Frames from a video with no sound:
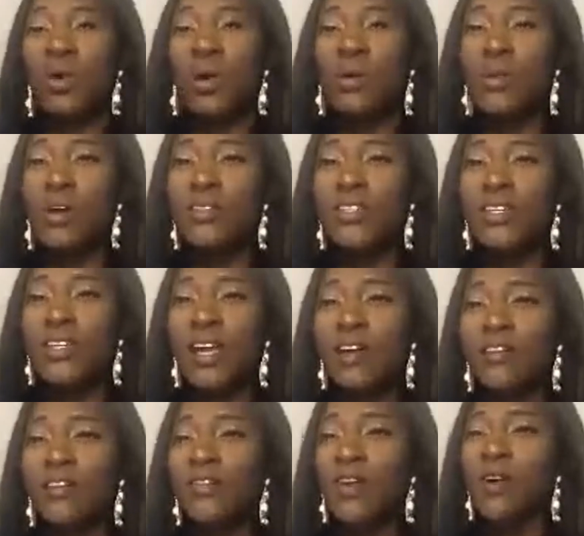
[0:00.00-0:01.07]
talk
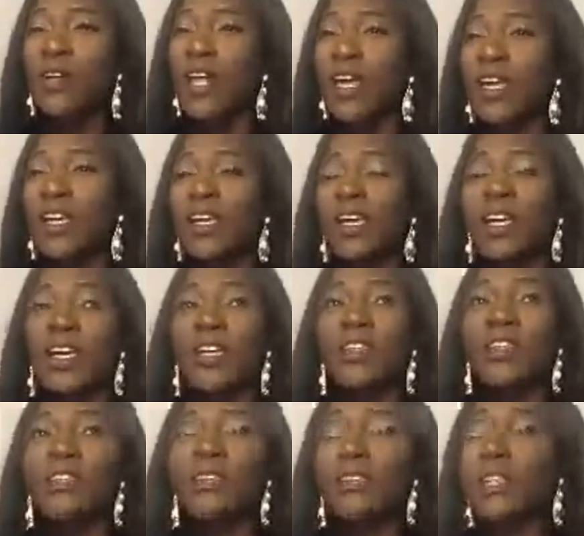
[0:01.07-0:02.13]
about it. I felt like,
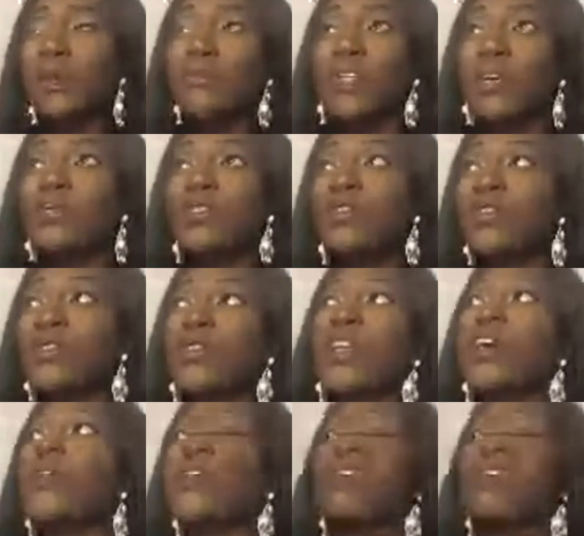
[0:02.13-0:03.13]
sometimes you feel like,